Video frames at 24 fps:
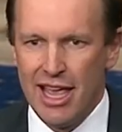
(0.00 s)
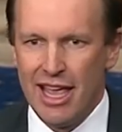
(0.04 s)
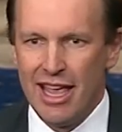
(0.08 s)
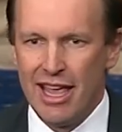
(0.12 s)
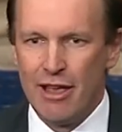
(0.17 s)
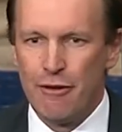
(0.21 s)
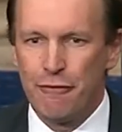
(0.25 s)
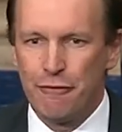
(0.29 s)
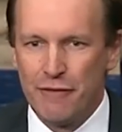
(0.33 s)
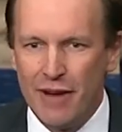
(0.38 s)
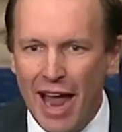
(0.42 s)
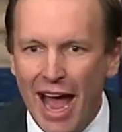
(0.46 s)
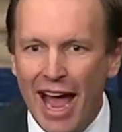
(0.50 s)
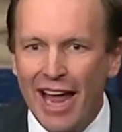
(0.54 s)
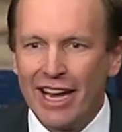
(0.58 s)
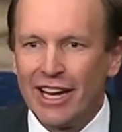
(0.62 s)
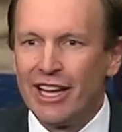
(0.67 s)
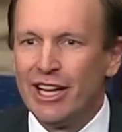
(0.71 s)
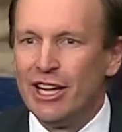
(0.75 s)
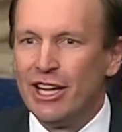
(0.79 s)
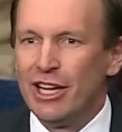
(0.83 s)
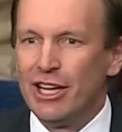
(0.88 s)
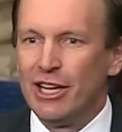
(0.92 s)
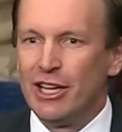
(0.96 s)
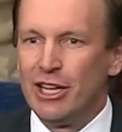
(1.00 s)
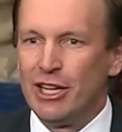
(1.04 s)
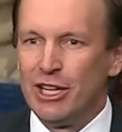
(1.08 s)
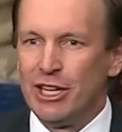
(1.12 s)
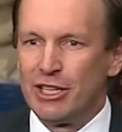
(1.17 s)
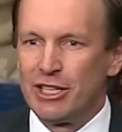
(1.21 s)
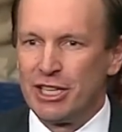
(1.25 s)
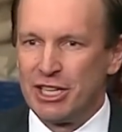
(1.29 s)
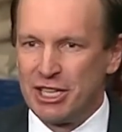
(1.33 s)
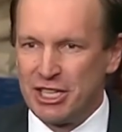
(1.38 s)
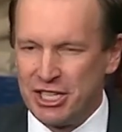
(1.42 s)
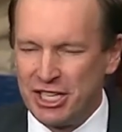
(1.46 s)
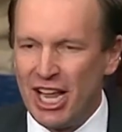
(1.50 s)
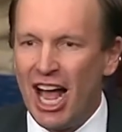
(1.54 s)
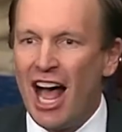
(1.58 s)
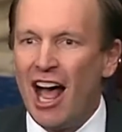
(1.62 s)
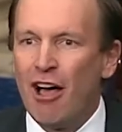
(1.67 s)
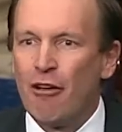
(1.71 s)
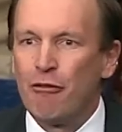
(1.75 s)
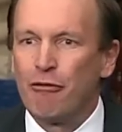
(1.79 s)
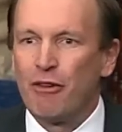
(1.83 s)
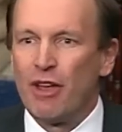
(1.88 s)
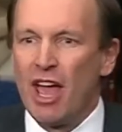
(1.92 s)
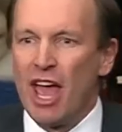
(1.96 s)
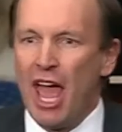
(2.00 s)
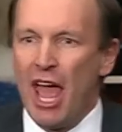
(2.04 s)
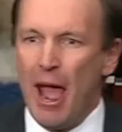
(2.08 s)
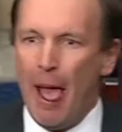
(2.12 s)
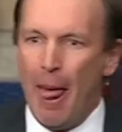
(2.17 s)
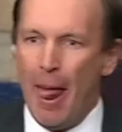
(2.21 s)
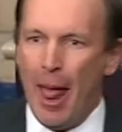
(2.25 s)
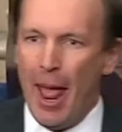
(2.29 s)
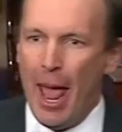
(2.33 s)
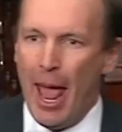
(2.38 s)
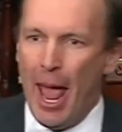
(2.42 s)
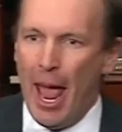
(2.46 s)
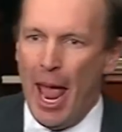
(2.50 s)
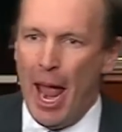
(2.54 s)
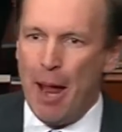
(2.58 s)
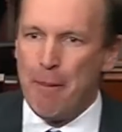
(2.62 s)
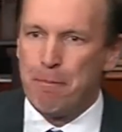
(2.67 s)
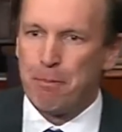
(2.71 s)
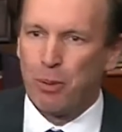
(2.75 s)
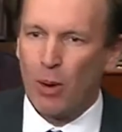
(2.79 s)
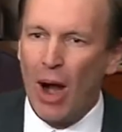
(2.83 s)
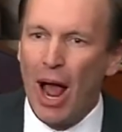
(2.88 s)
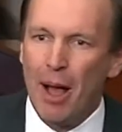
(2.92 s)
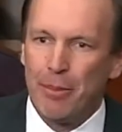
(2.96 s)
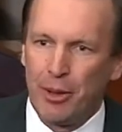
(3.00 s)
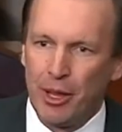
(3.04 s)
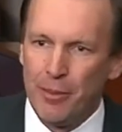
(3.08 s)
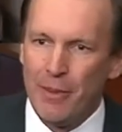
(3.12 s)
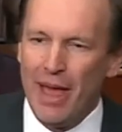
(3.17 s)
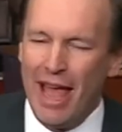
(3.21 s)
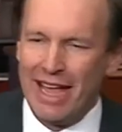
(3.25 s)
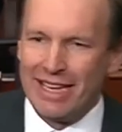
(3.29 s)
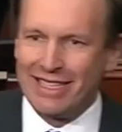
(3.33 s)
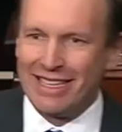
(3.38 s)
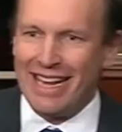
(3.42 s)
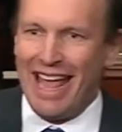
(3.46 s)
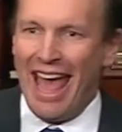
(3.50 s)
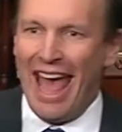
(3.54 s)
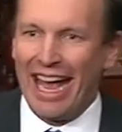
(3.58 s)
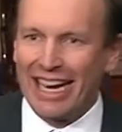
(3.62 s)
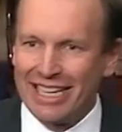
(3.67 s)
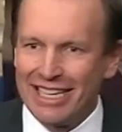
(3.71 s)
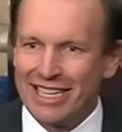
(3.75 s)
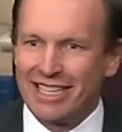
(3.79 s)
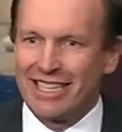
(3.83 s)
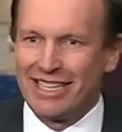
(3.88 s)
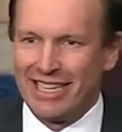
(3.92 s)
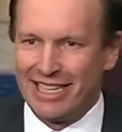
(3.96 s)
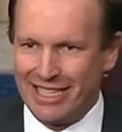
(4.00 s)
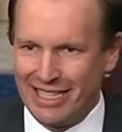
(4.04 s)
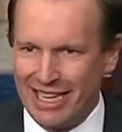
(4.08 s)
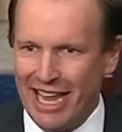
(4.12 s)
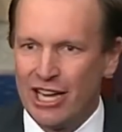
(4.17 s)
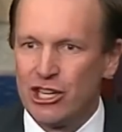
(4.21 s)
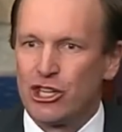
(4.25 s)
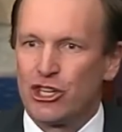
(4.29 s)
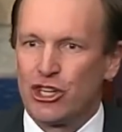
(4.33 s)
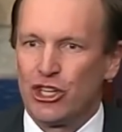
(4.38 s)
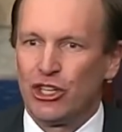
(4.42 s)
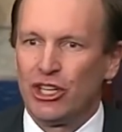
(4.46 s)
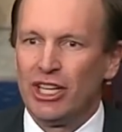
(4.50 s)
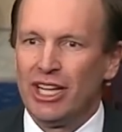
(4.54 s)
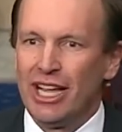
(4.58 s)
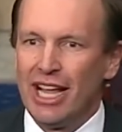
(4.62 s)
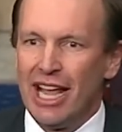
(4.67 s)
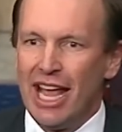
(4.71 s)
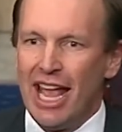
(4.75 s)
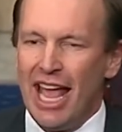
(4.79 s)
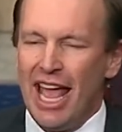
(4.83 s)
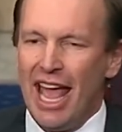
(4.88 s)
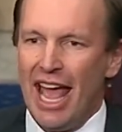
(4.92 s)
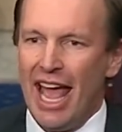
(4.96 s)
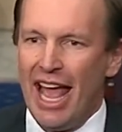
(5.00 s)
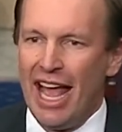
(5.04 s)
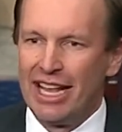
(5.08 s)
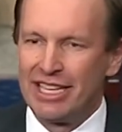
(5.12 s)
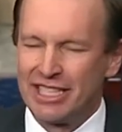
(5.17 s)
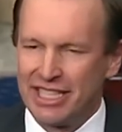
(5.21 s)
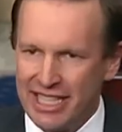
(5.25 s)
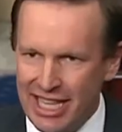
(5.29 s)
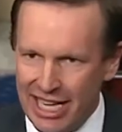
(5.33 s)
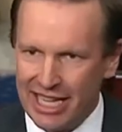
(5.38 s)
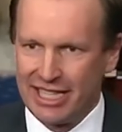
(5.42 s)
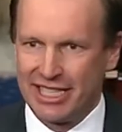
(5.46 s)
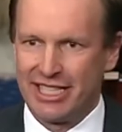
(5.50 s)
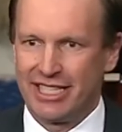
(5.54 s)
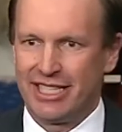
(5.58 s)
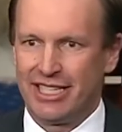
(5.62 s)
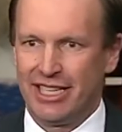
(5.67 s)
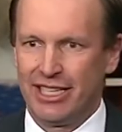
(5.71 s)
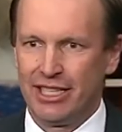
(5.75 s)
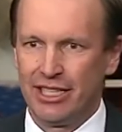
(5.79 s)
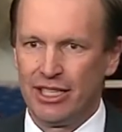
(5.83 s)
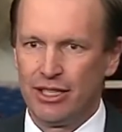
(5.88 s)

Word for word: if not to solve a problem as existential as this?